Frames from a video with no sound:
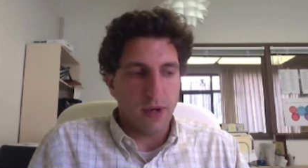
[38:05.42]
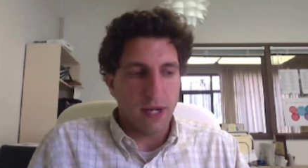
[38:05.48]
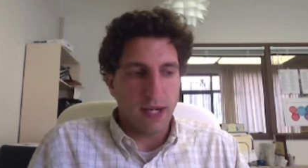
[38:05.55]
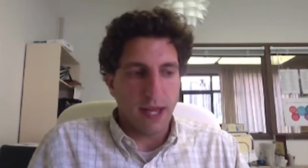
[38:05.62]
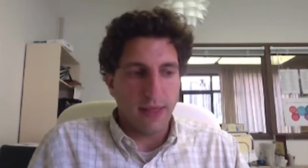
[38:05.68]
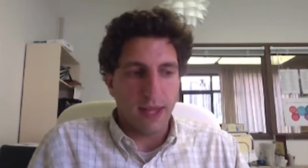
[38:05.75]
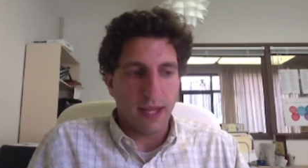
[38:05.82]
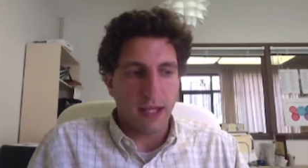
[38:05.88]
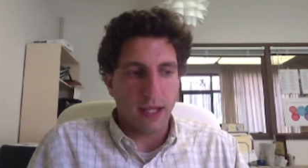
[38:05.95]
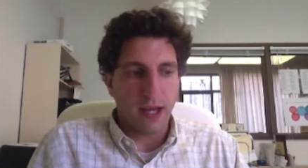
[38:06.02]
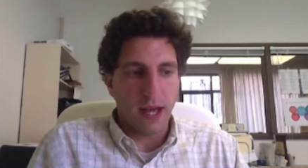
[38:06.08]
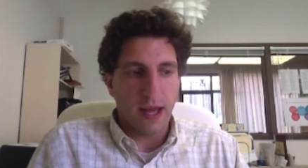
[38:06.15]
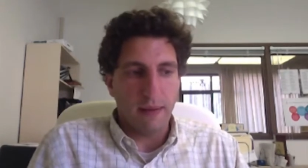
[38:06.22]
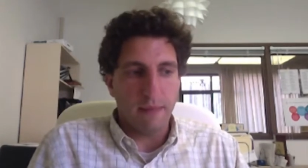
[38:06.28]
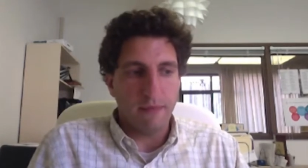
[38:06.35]
written, I think
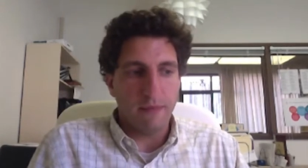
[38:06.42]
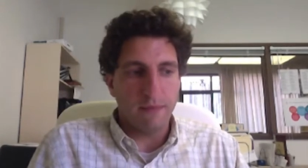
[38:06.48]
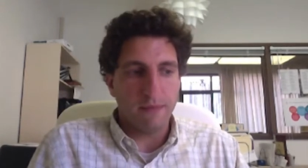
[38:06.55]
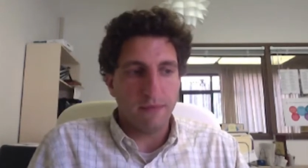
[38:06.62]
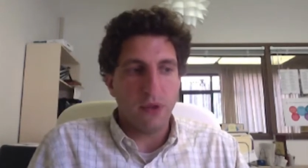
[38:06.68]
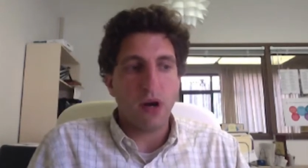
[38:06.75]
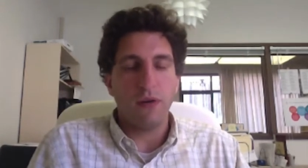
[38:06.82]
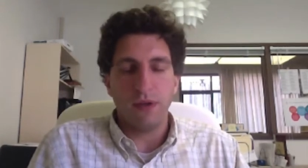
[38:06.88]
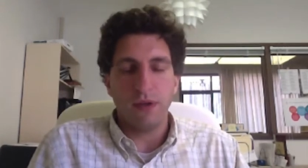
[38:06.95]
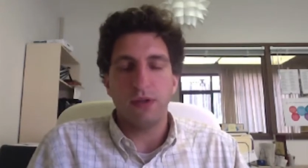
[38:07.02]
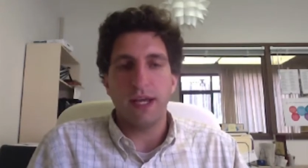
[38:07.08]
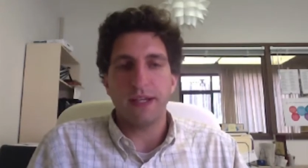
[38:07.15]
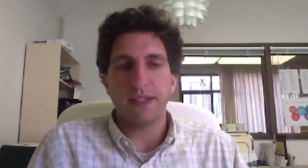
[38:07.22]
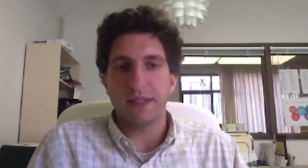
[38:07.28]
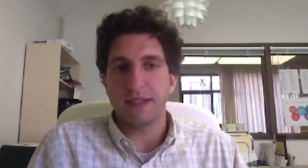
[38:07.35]
there are a few
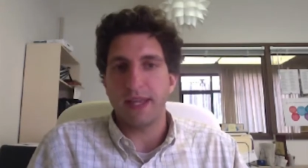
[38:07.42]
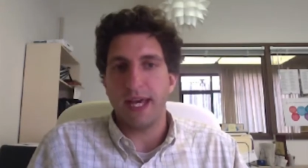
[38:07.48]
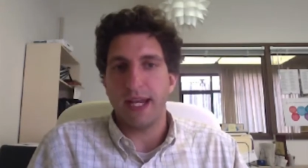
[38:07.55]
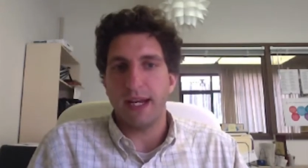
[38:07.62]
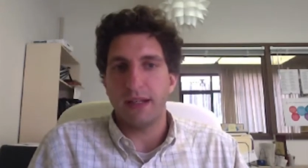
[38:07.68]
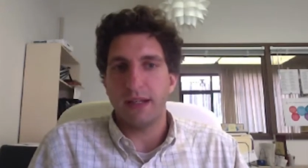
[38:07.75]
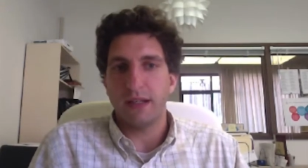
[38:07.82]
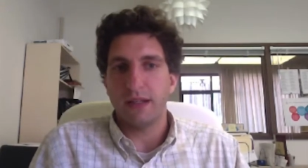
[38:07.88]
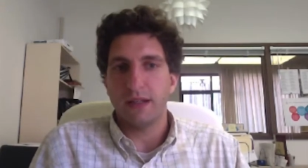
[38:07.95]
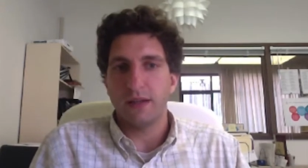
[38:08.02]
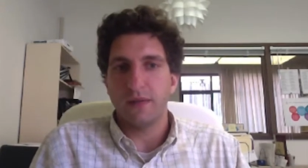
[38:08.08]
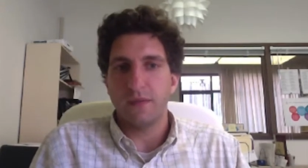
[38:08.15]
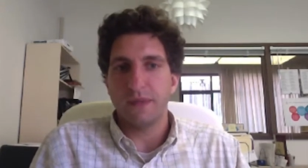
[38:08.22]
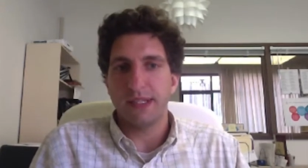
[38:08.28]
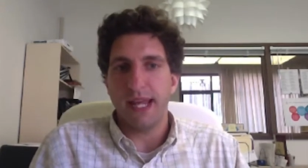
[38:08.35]
lessons that
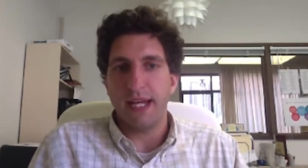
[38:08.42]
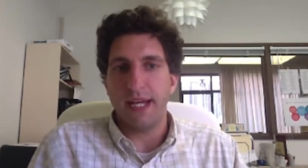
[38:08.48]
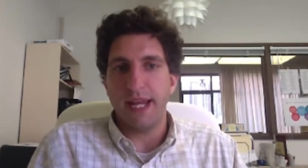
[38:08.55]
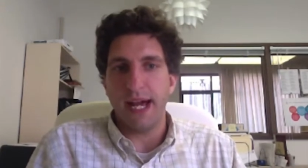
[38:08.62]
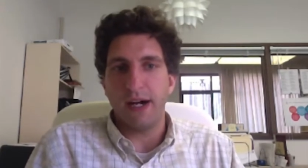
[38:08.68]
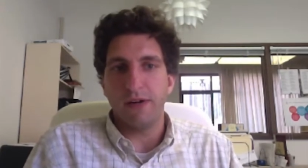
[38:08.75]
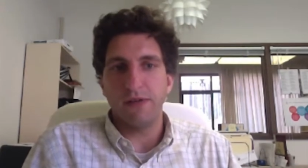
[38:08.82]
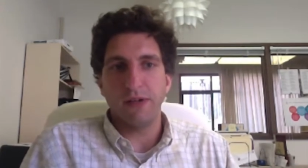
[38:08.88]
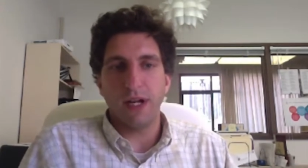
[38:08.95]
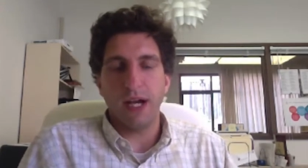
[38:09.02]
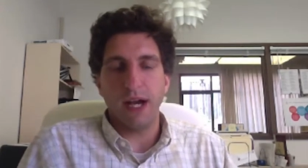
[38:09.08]
stand out.